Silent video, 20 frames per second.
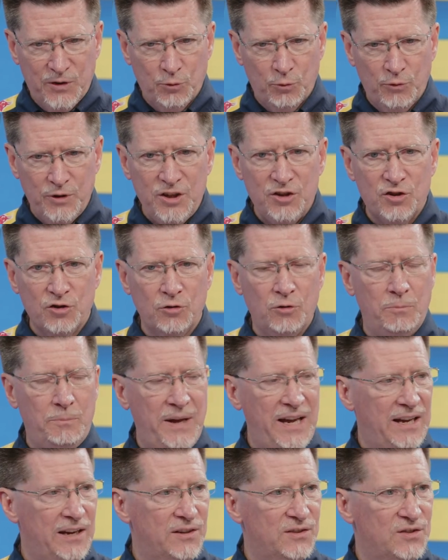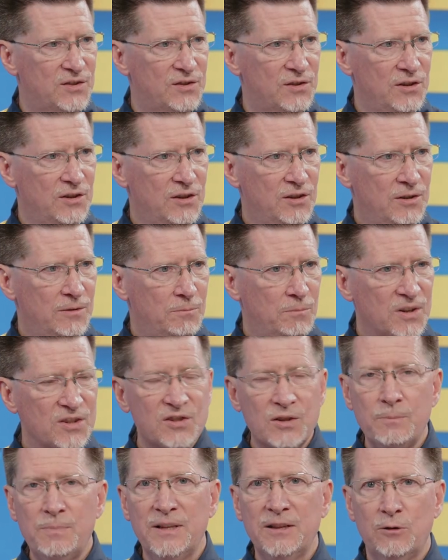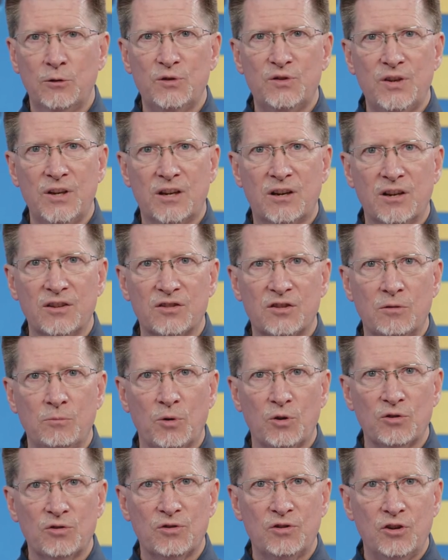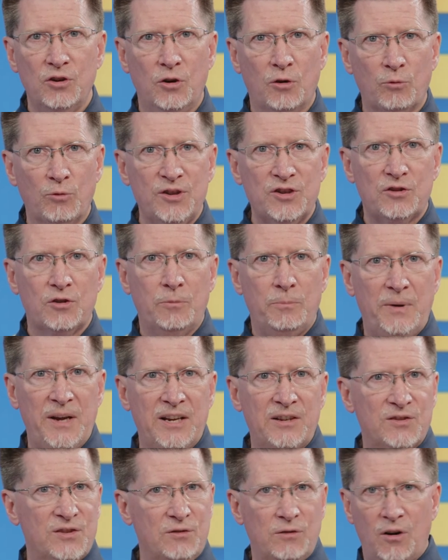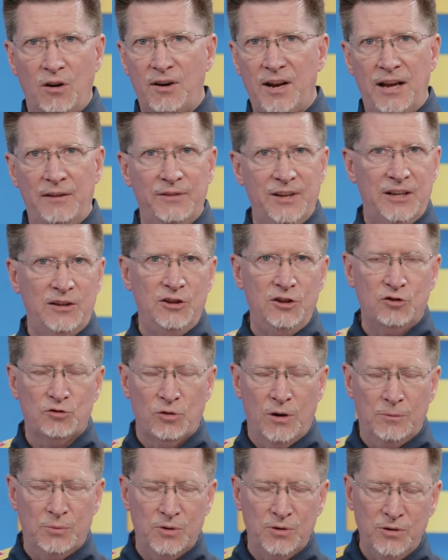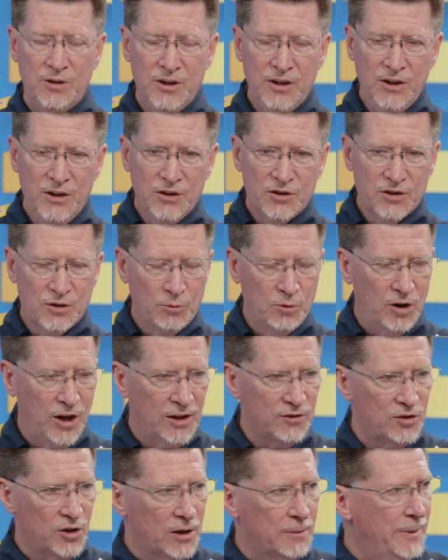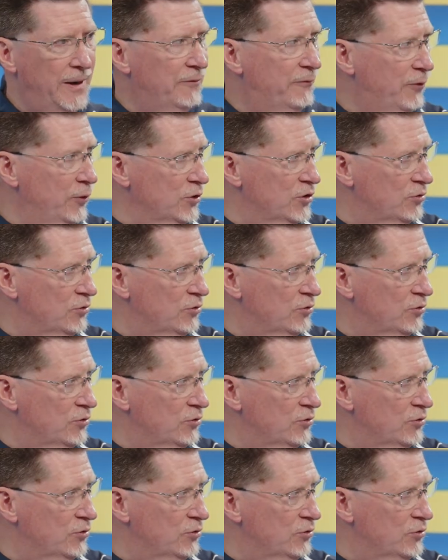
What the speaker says: regional banks must have been losing customers. You know, regional banks that aren't having any trouble. So we're not talking about